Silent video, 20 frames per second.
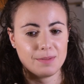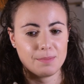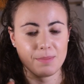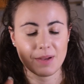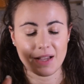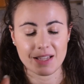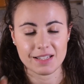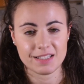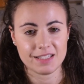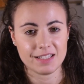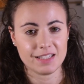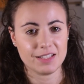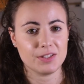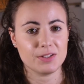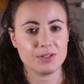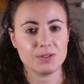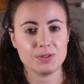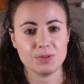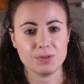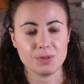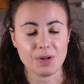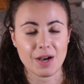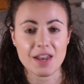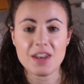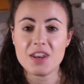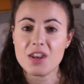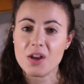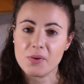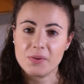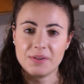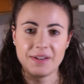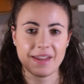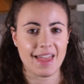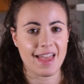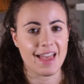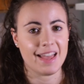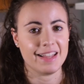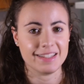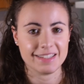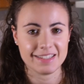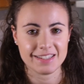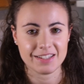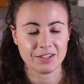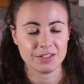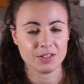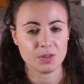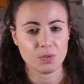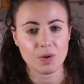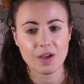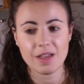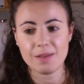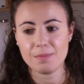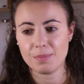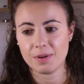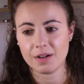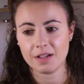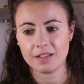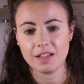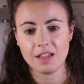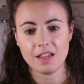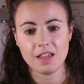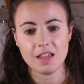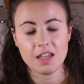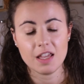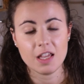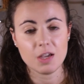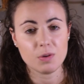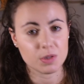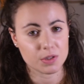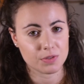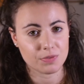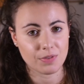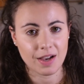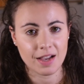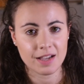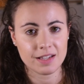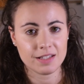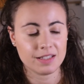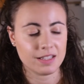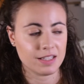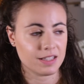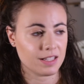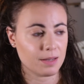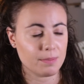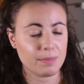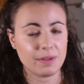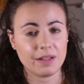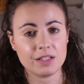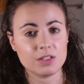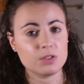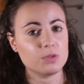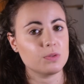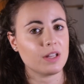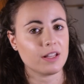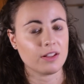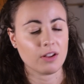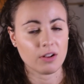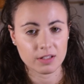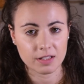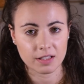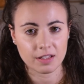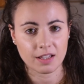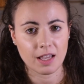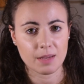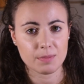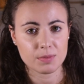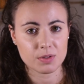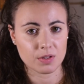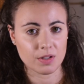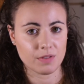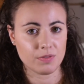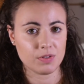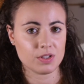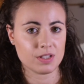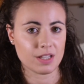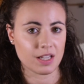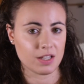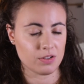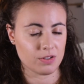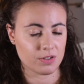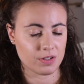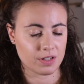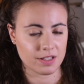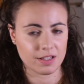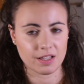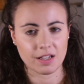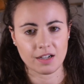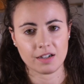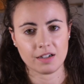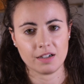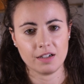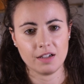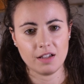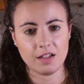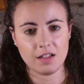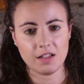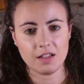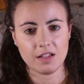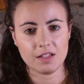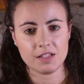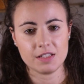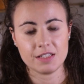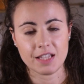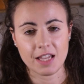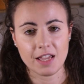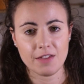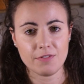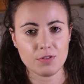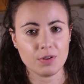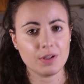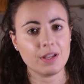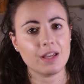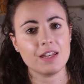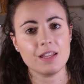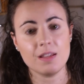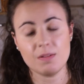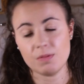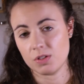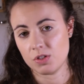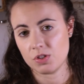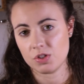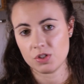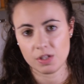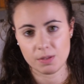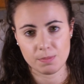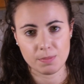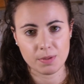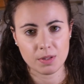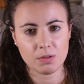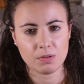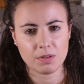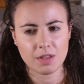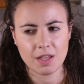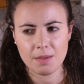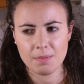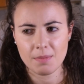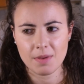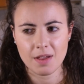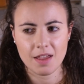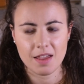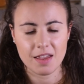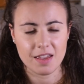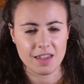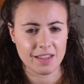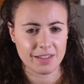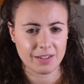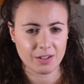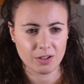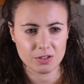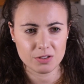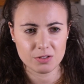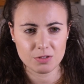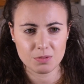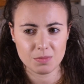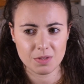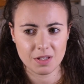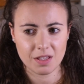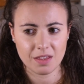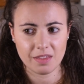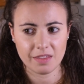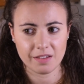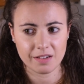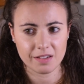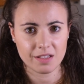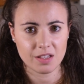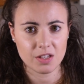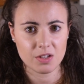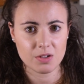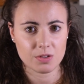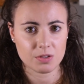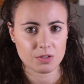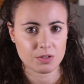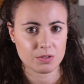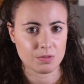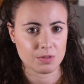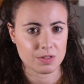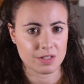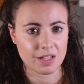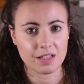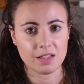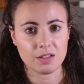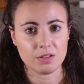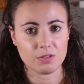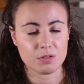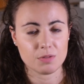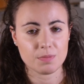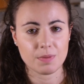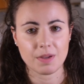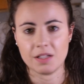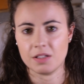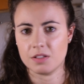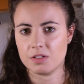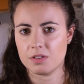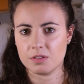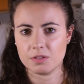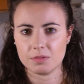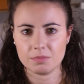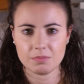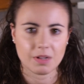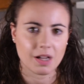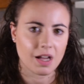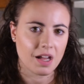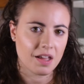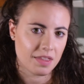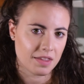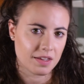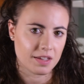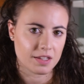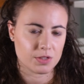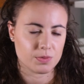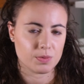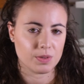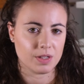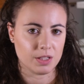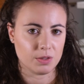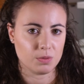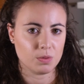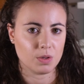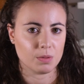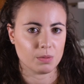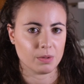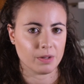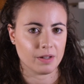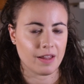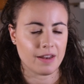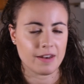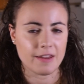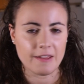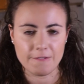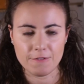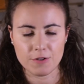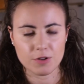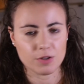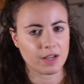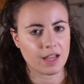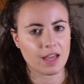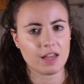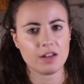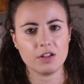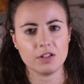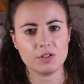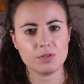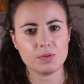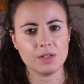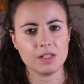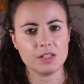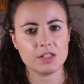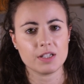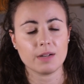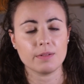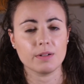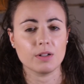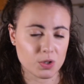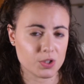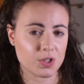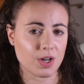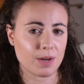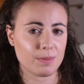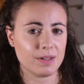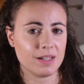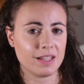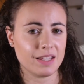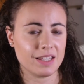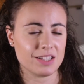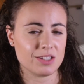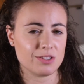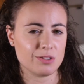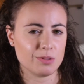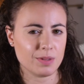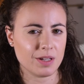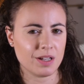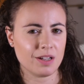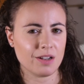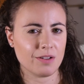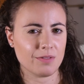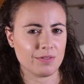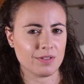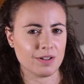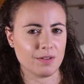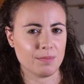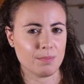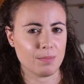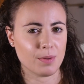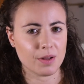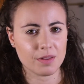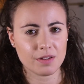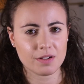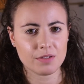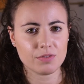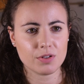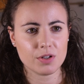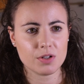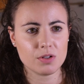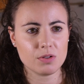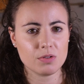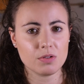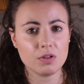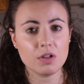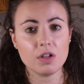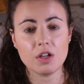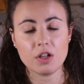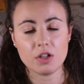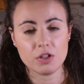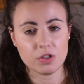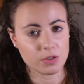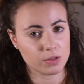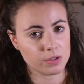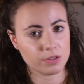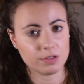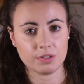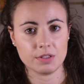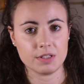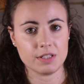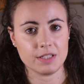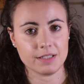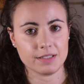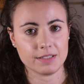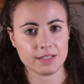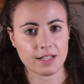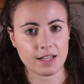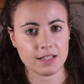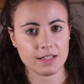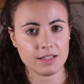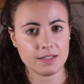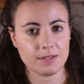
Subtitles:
passing through unknown hands on the way, but it was fine. Guitar makers do that all the time. So if you send your guitar safe, you can even ship it to them. It cost me 30 euros to send it to Spain, so I think it's really doable. And if you cannot really travel or traveling is too big of a bother for you, you could consider that.